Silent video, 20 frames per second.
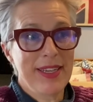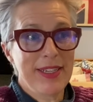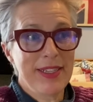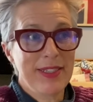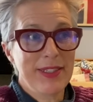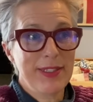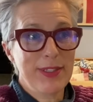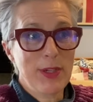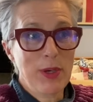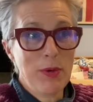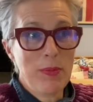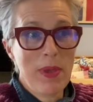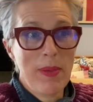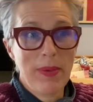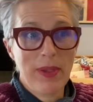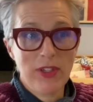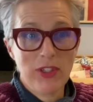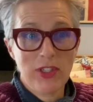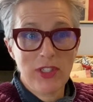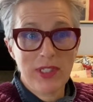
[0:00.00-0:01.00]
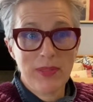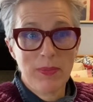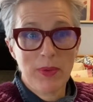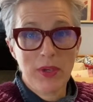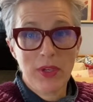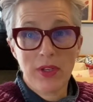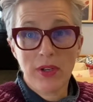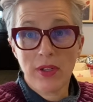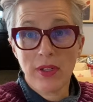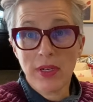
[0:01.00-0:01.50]
so maybe I should just
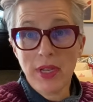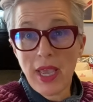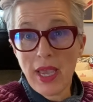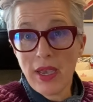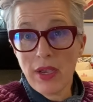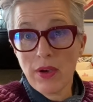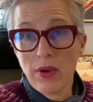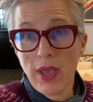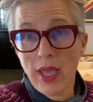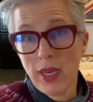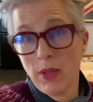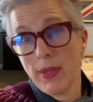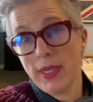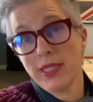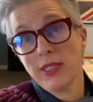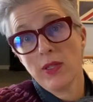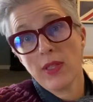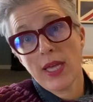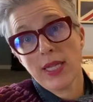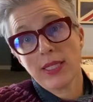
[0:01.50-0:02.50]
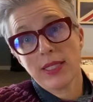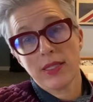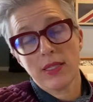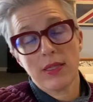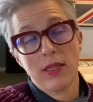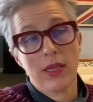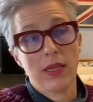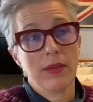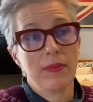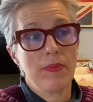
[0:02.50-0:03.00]
book it all now. Anyway, so that's the
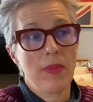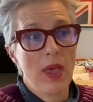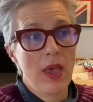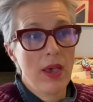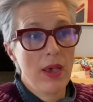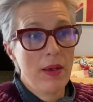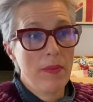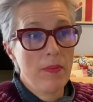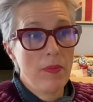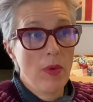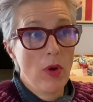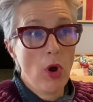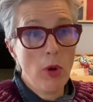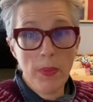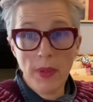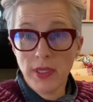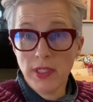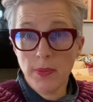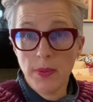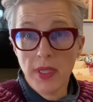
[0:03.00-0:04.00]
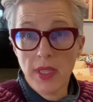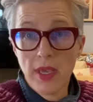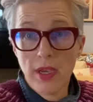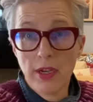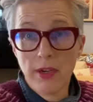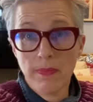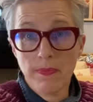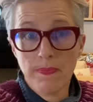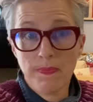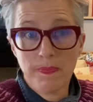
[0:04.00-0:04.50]
thing. Hoping to be
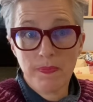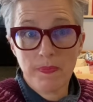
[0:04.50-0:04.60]
there.